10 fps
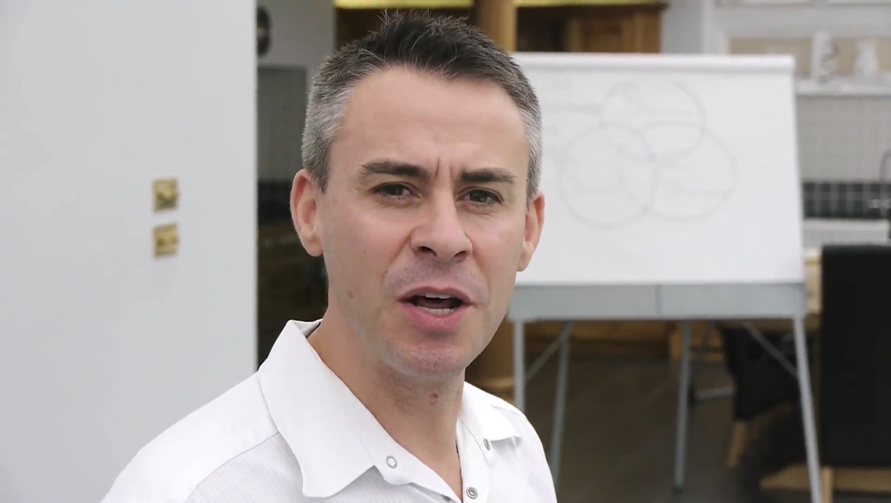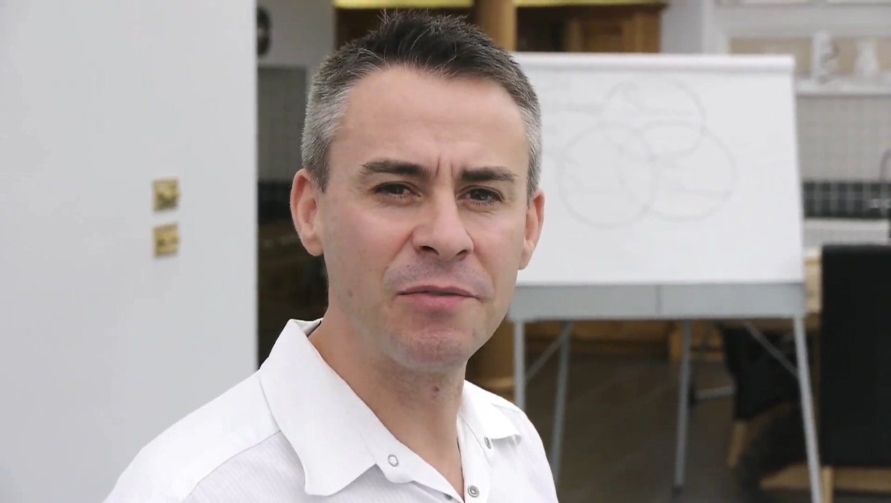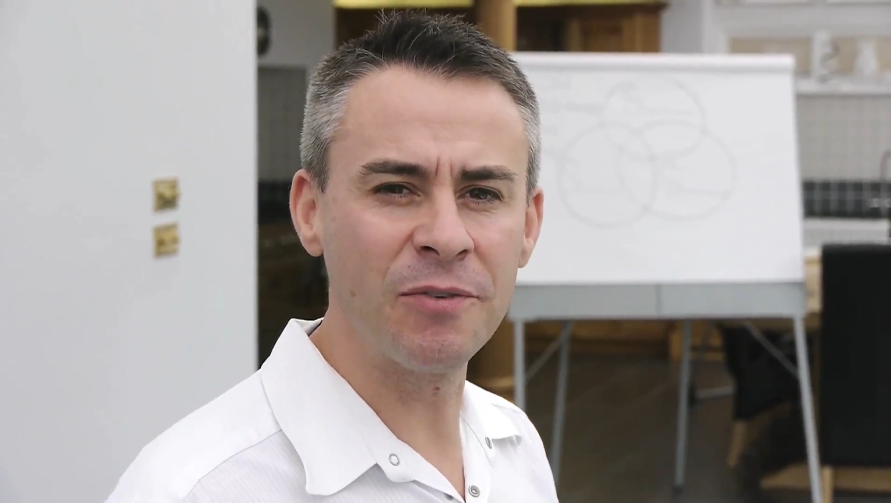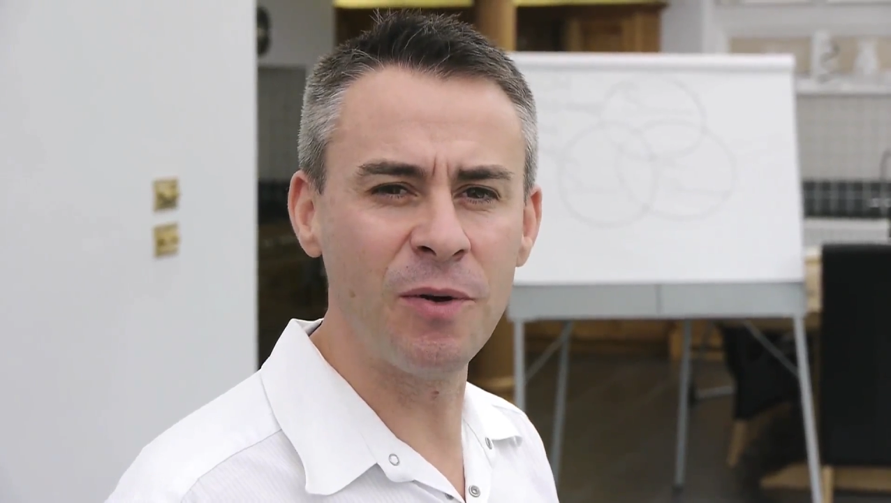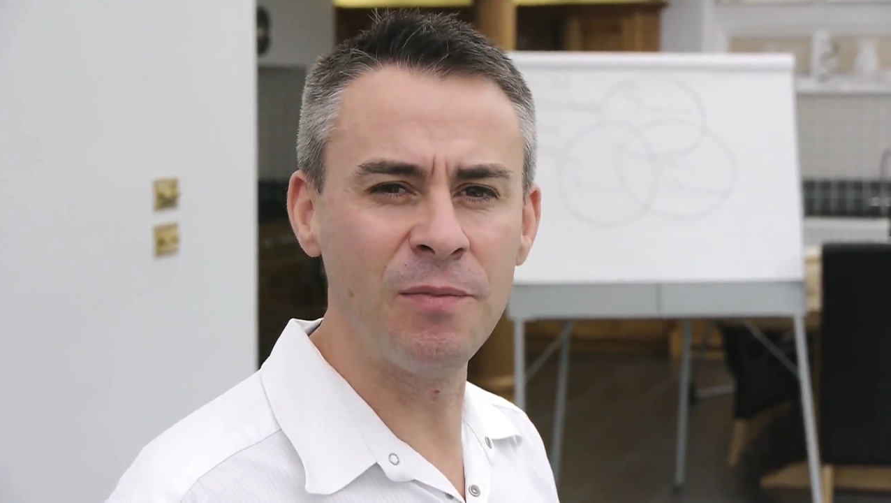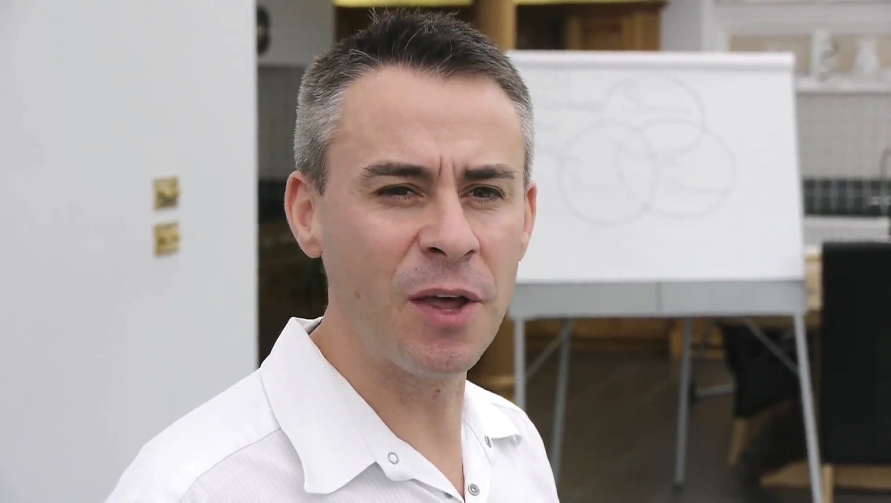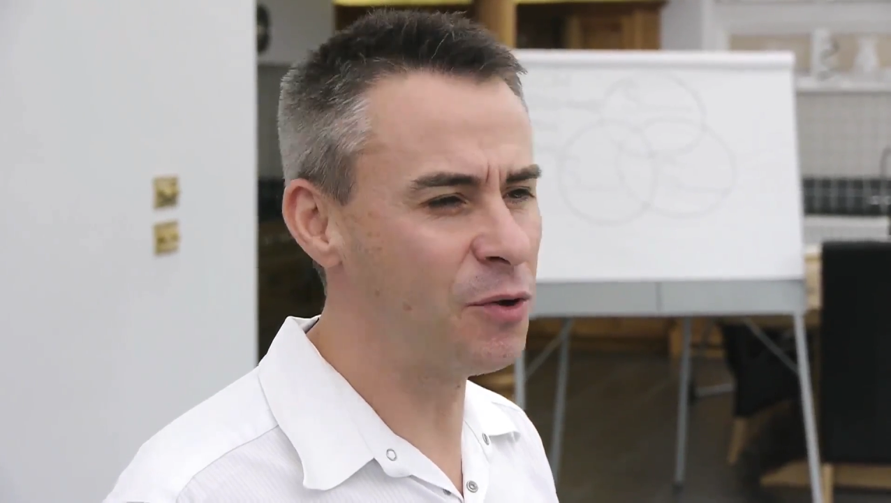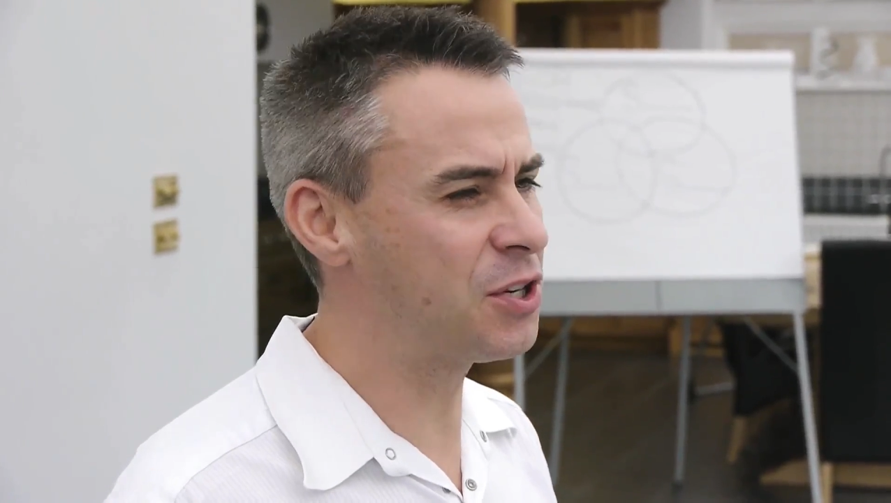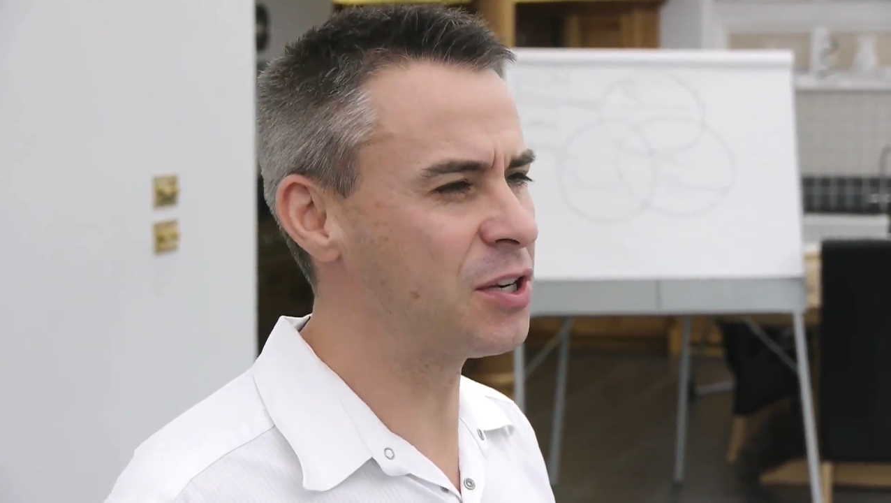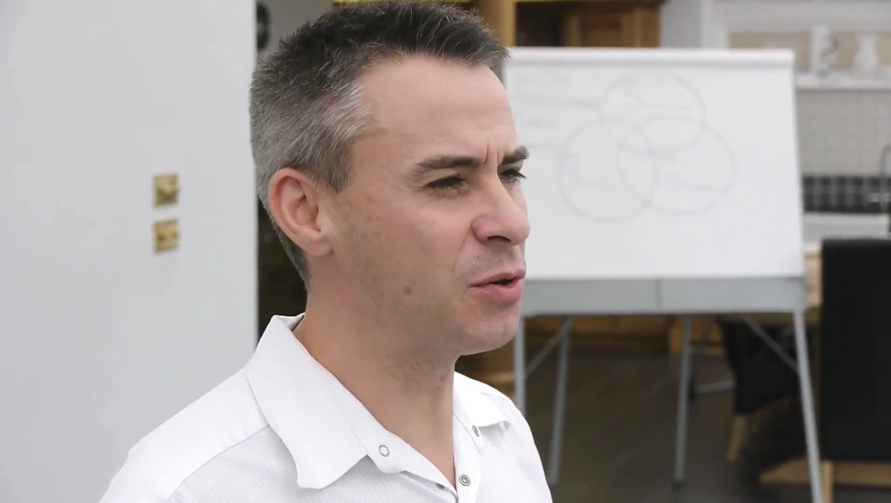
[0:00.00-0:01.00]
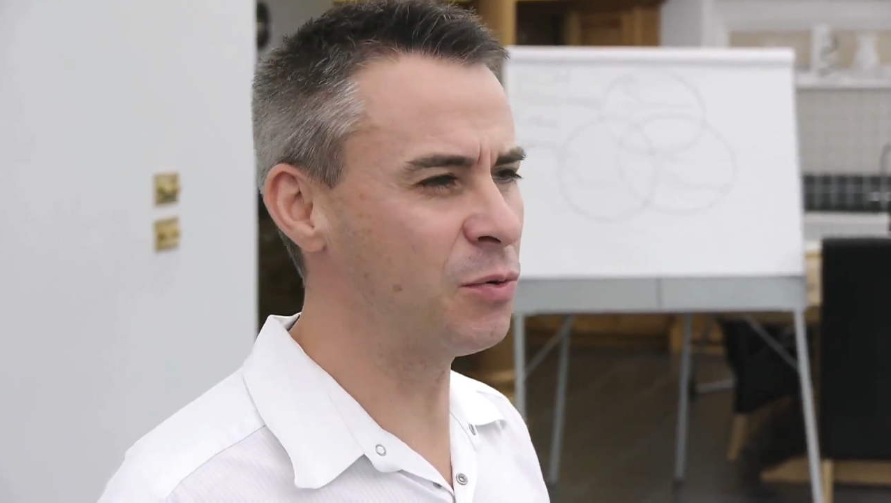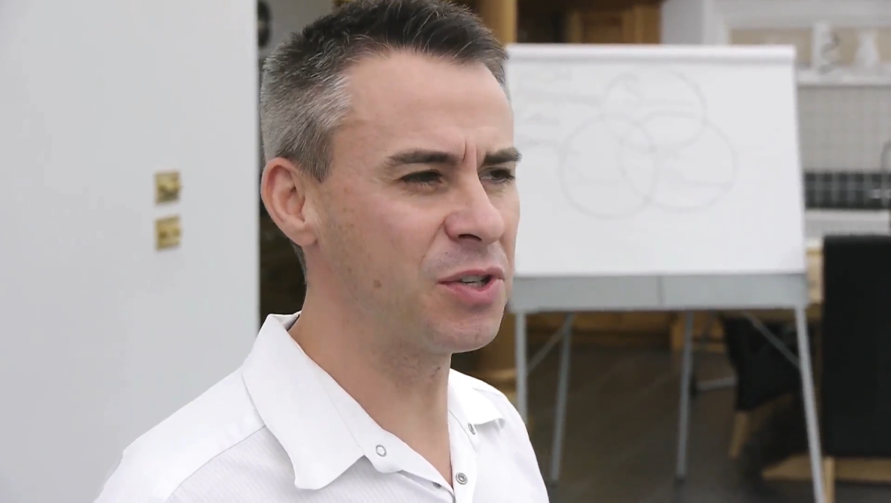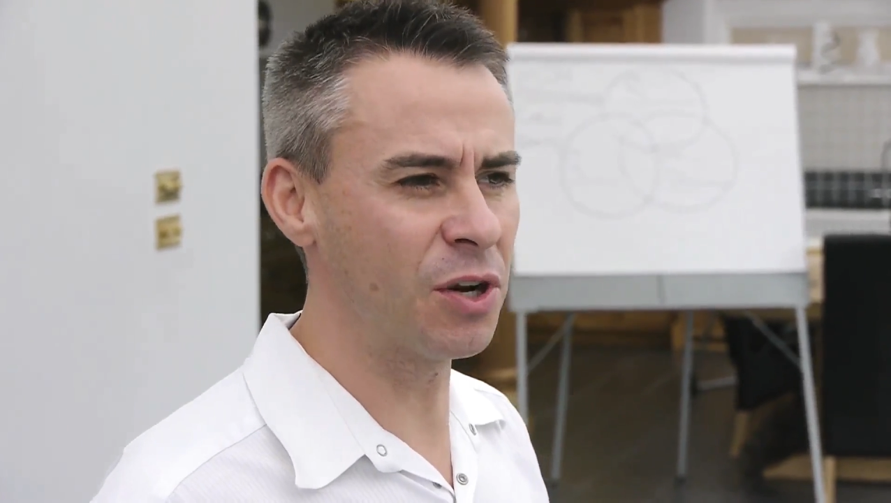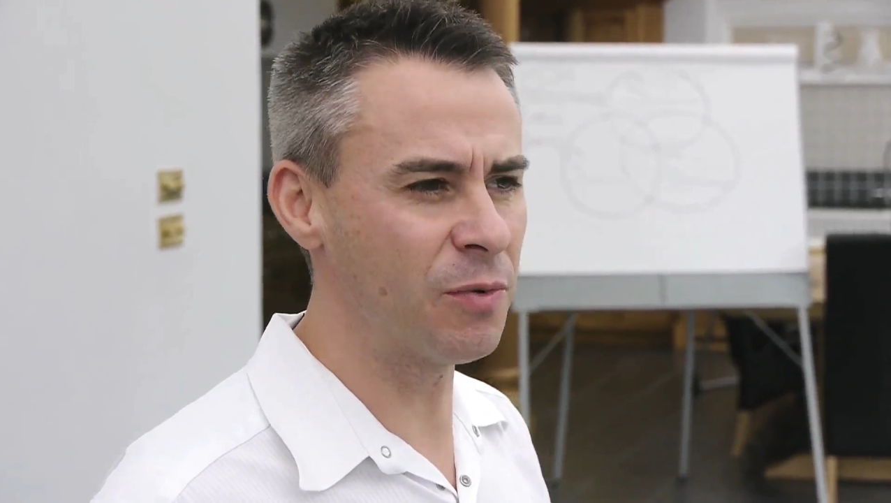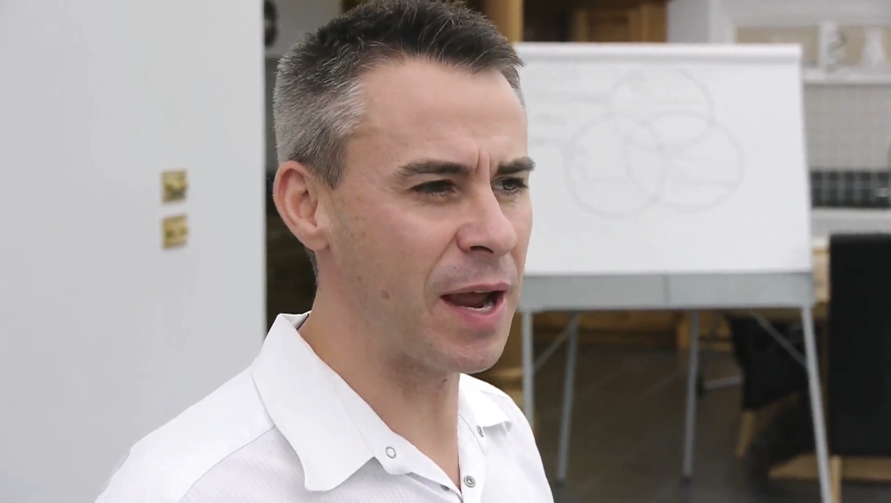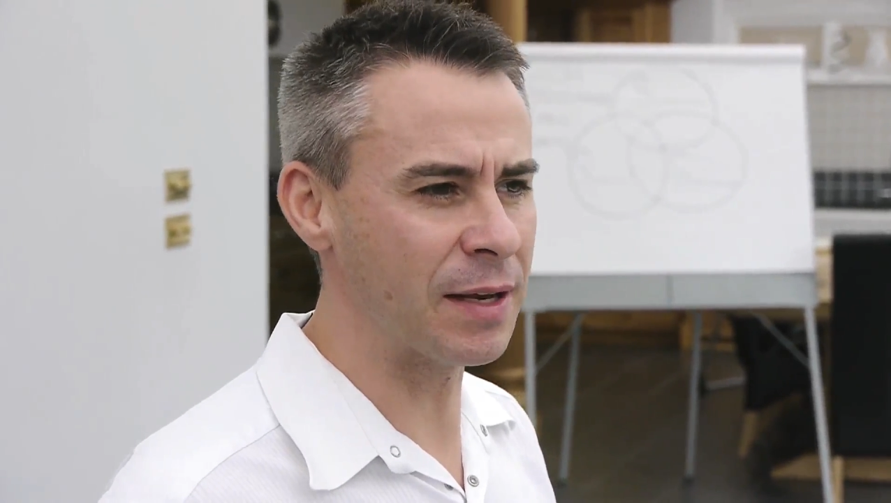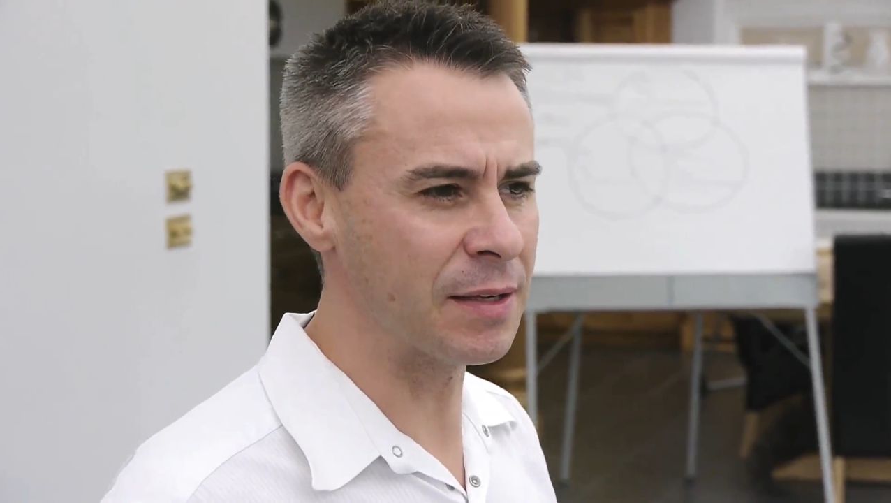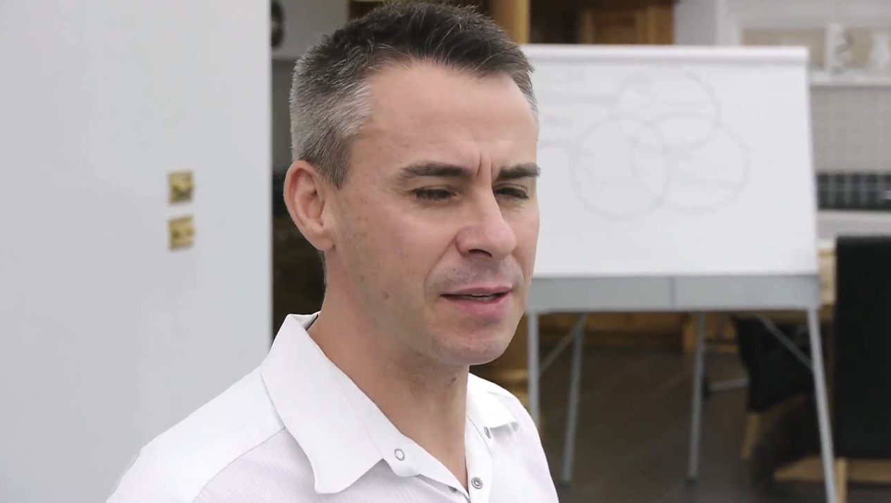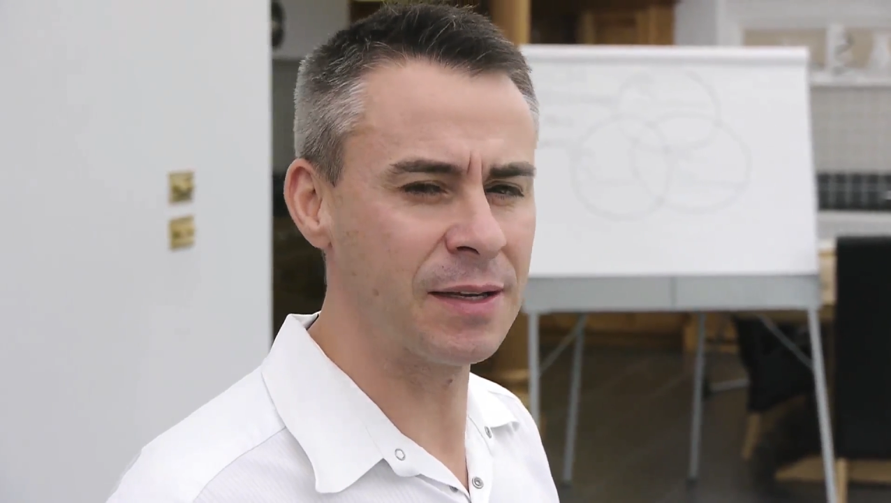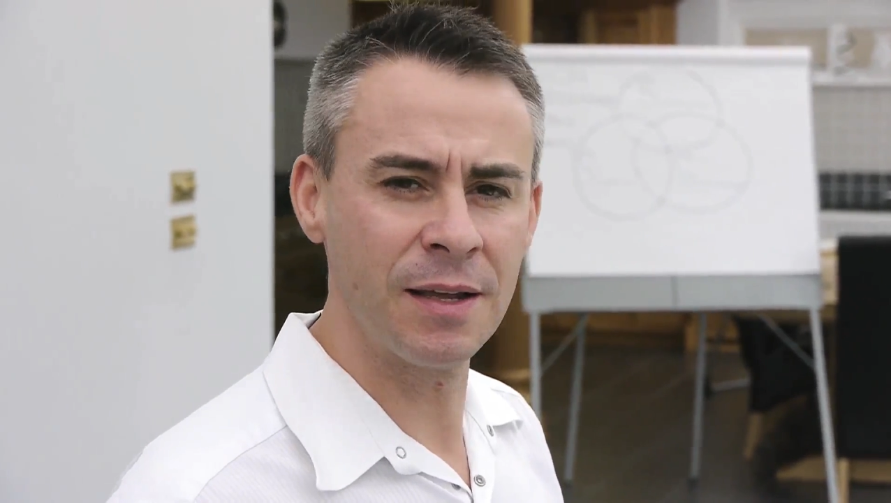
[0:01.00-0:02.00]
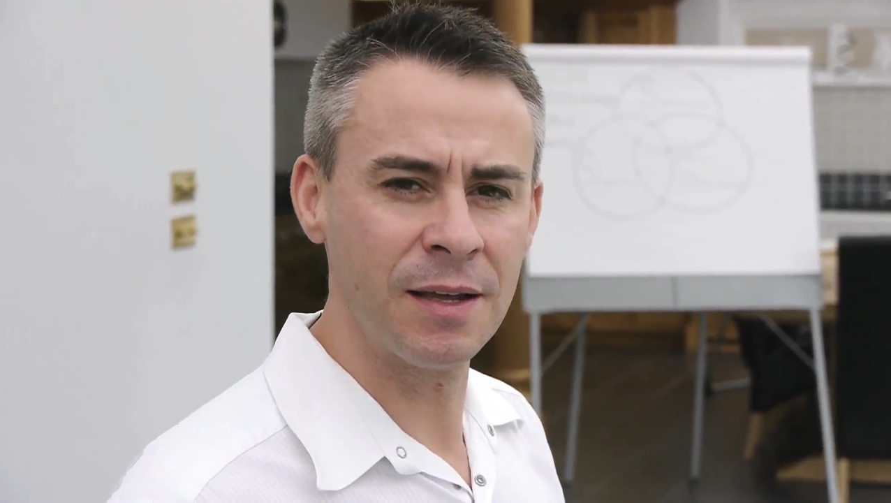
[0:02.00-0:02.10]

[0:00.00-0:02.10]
from those just also rans?